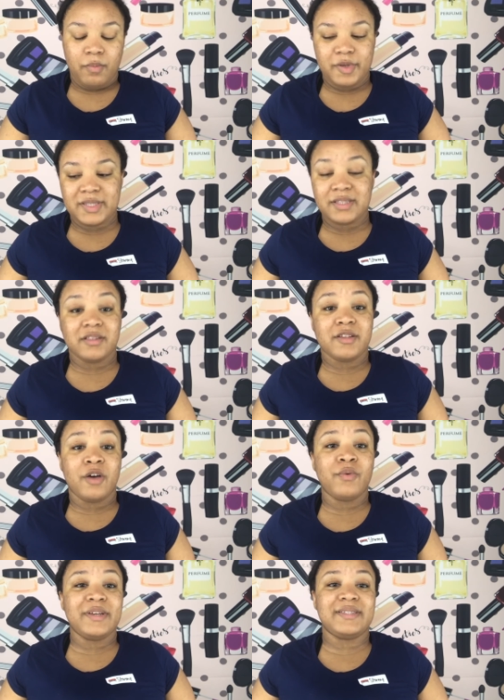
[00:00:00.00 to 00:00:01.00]
but
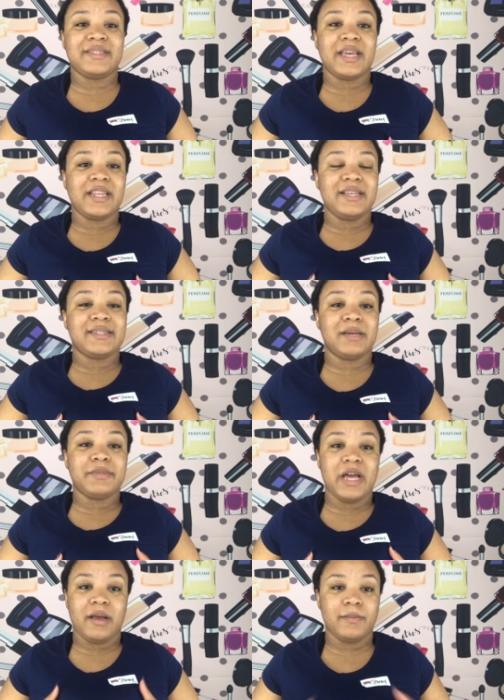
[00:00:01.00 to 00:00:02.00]
slow and steady
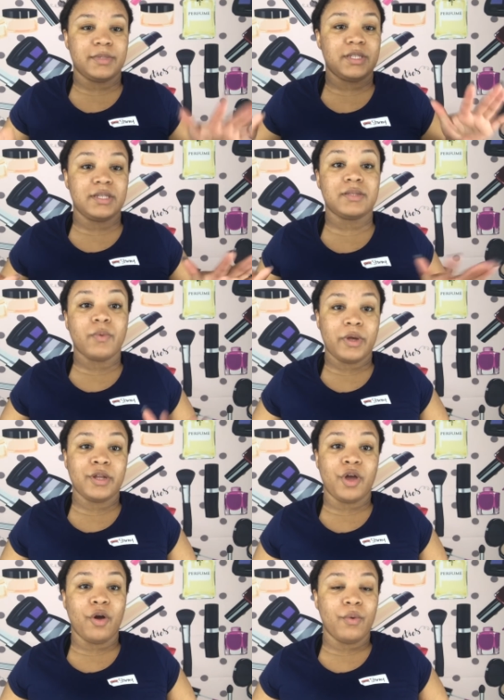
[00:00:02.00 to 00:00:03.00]
sometimes is the way to
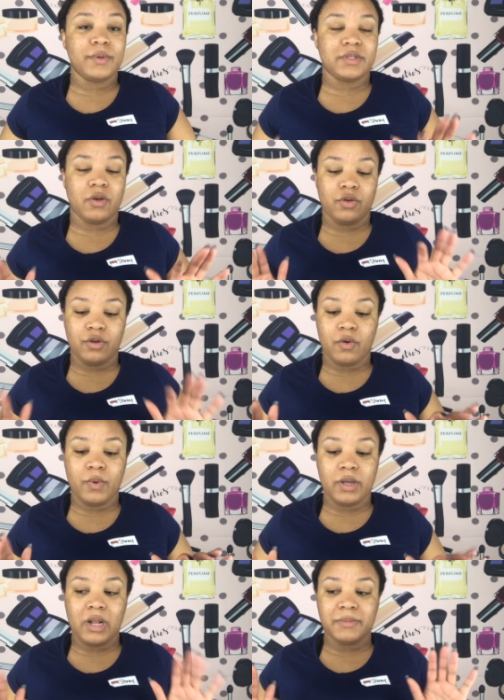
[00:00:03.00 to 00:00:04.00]
go. So you know
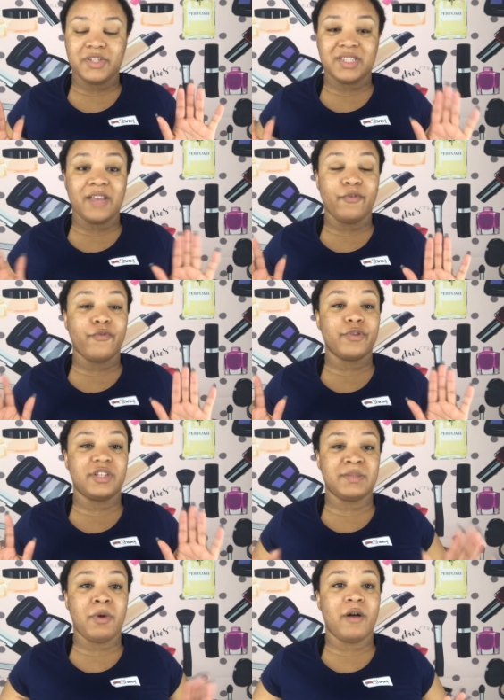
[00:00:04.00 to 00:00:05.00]
what? I'm just thankful for the
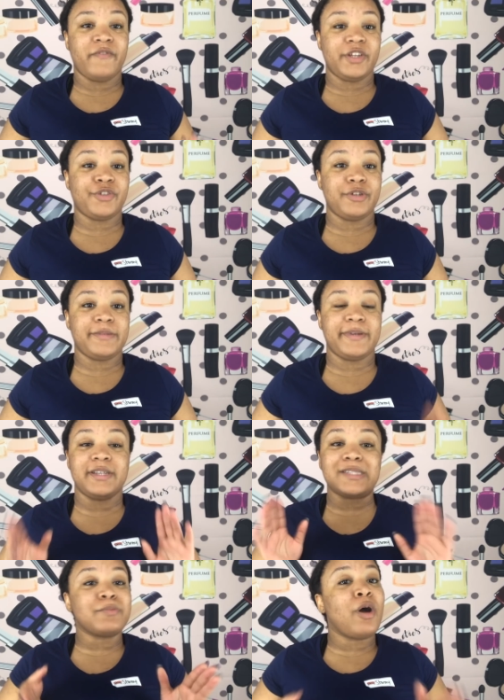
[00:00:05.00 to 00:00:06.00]
small victories
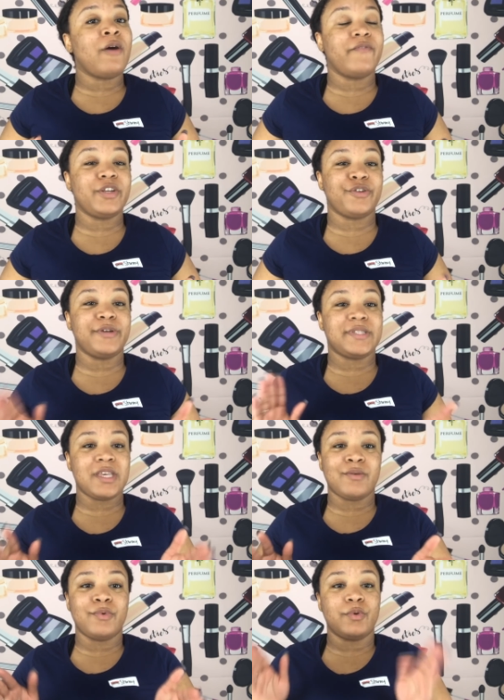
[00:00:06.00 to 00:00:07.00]
because small victories
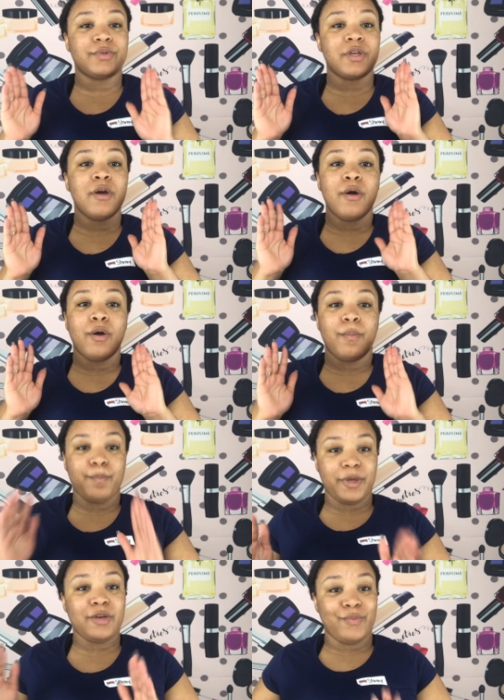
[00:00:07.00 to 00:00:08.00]
equals
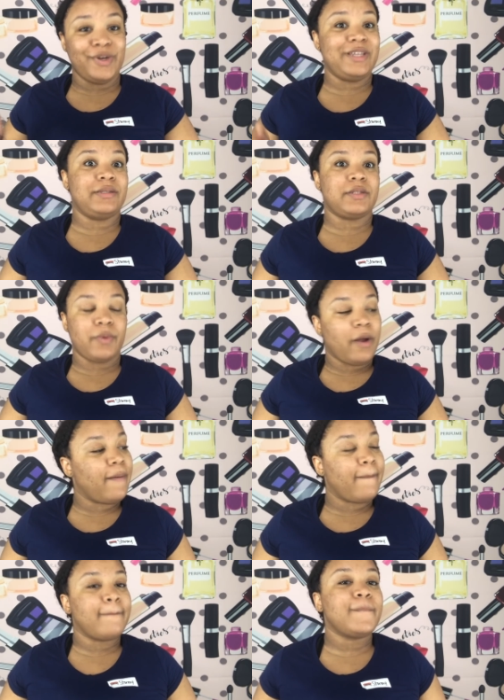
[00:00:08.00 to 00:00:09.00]
big wins,
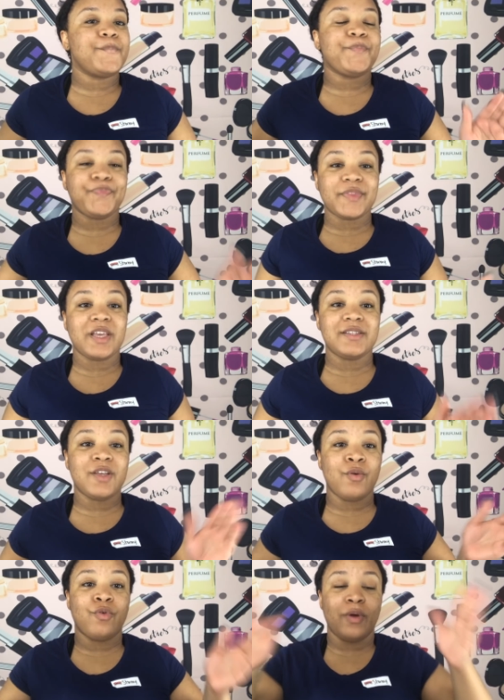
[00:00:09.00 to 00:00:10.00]
right?
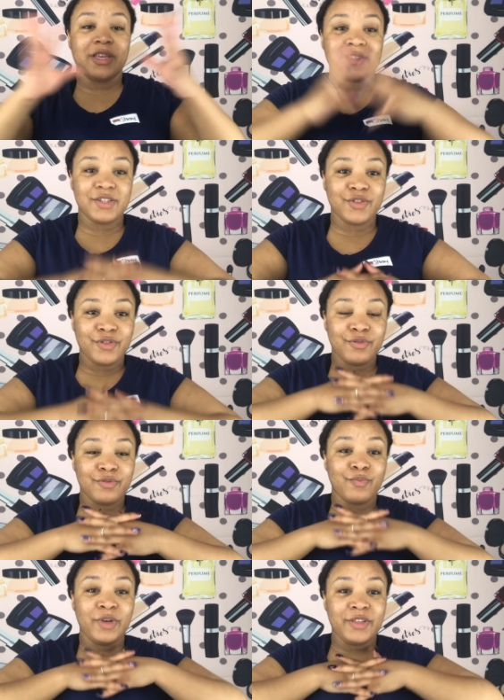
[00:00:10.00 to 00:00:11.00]
So going into
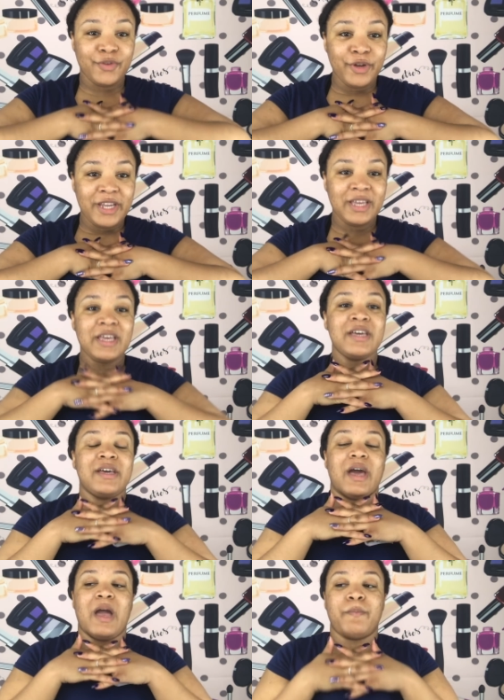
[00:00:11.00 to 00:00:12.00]
week three,
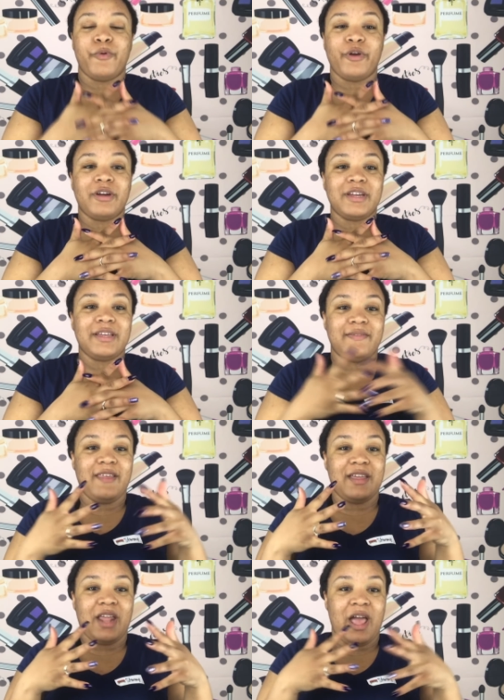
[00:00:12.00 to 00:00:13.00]
I'm praying
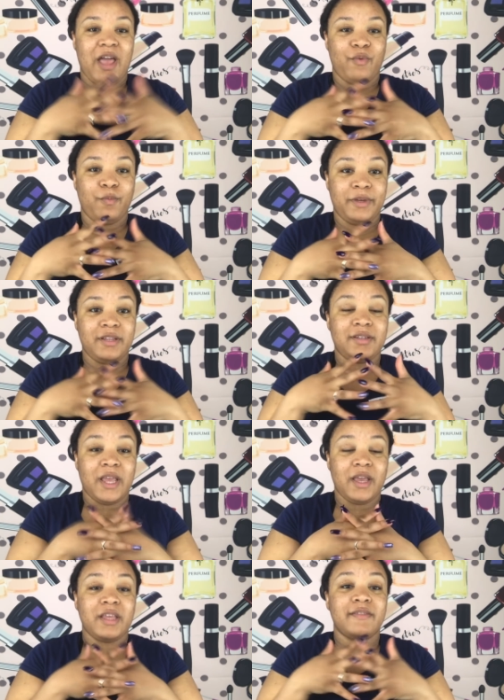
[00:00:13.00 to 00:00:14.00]
that I will be
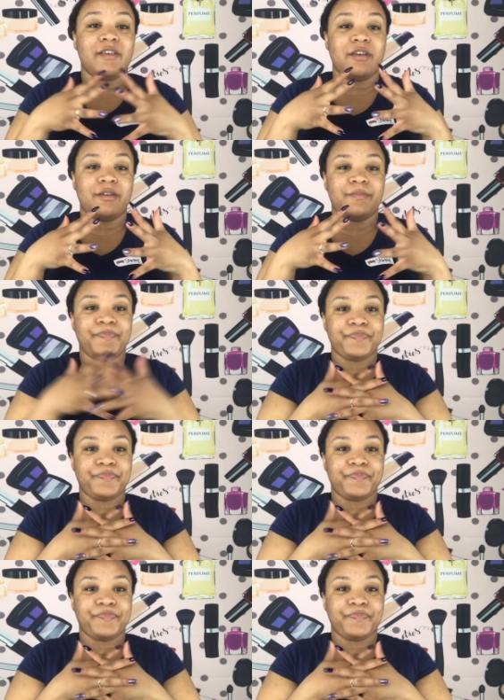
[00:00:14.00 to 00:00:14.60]
in the,